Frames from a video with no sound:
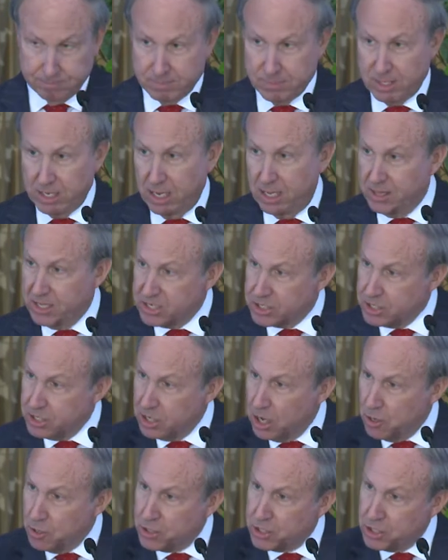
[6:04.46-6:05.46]
And this
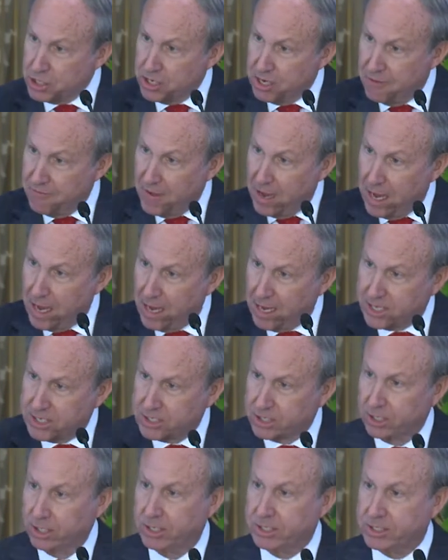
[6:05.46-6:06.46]
notion of
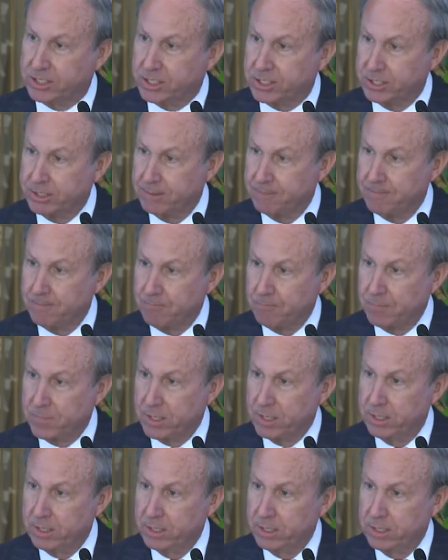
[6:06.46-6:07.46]
excellence
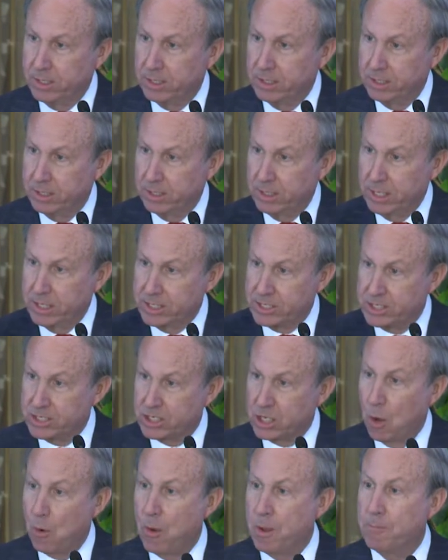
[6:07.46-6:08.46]
is
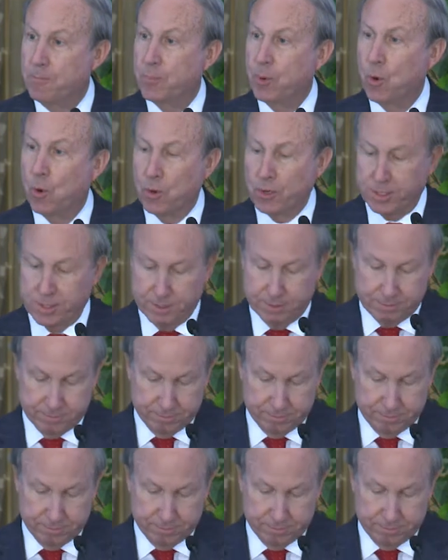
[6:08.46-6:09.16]
so important.